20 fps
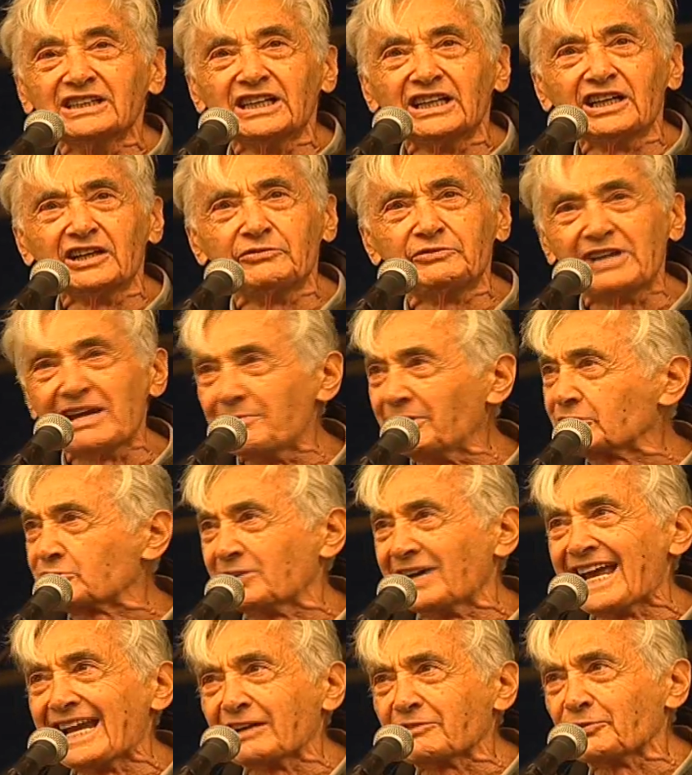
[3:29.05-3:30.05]
of
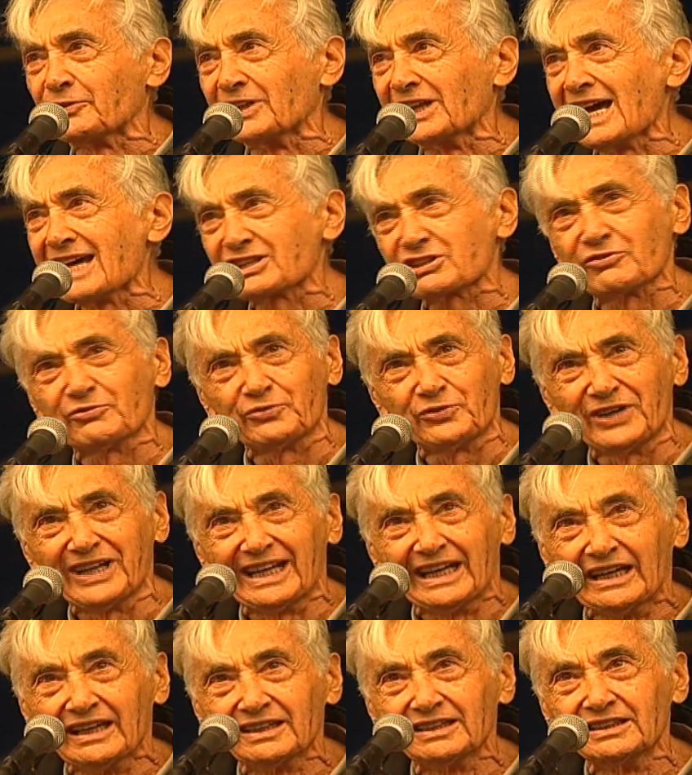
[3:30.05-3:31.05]
democratic
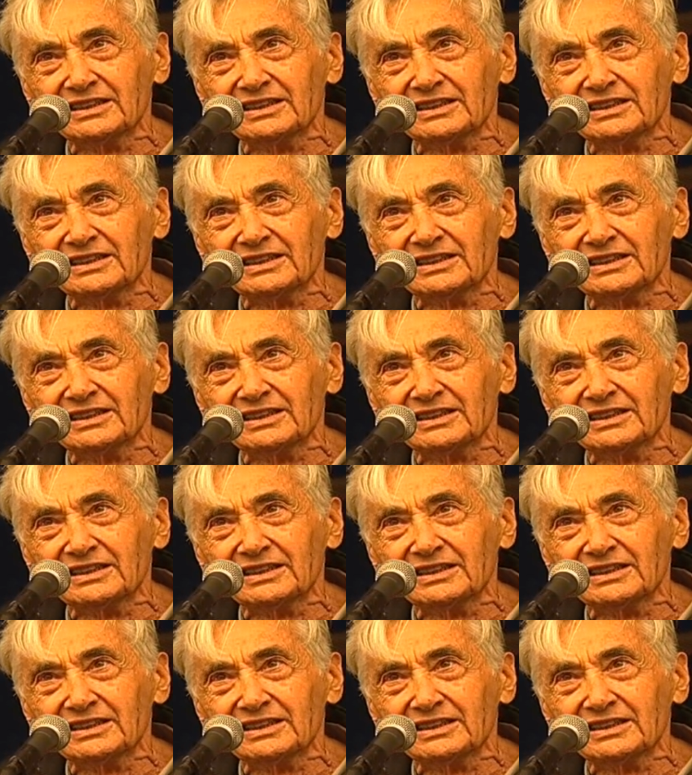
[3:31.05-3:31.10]
philosophy.